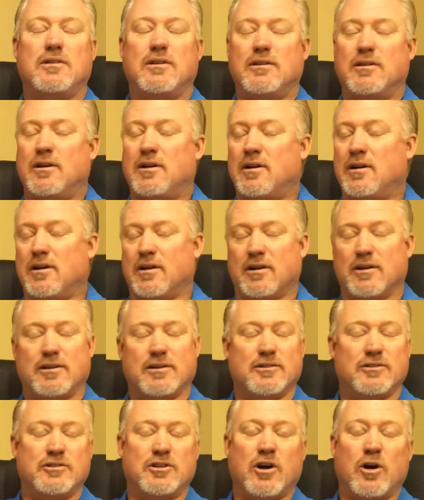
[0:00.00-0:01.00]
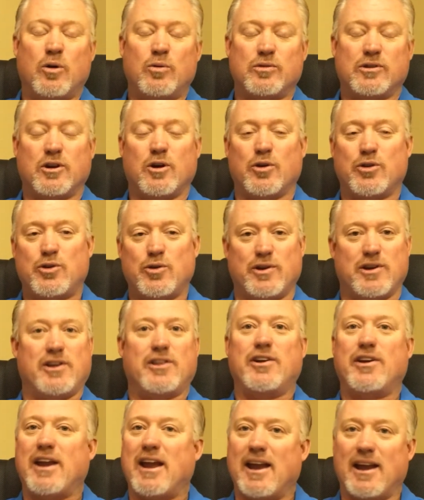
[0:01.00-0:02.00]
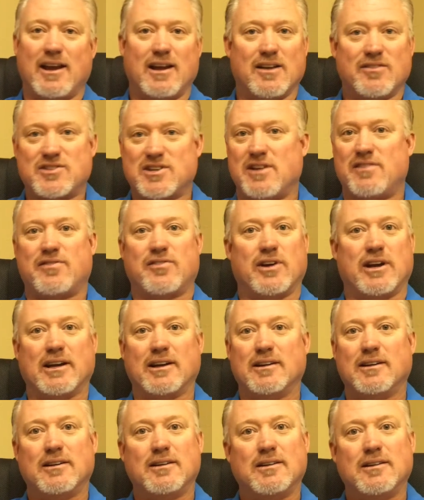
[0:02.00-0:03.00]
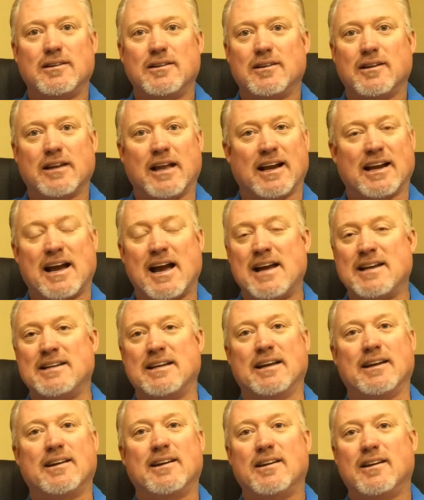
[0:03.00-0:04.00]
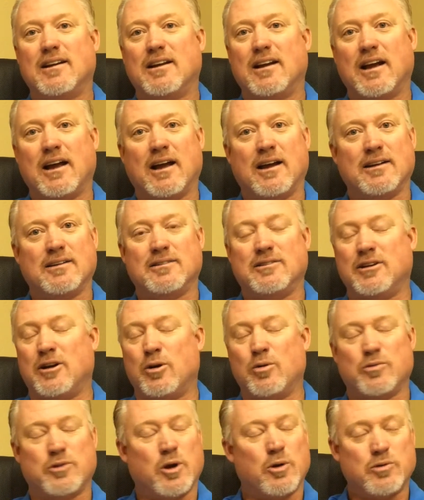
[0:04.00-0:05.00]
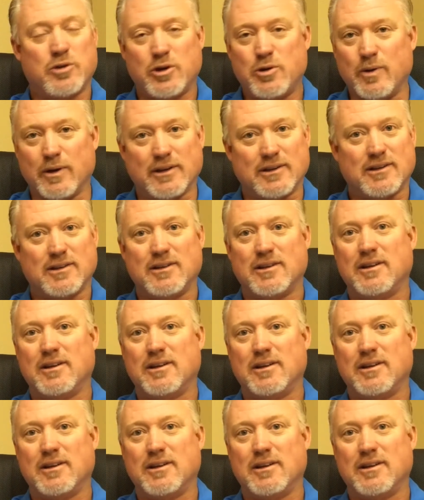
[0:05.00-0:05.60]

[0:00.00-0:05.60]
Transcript: Don't go through another day of suffering like I did. Don't do it.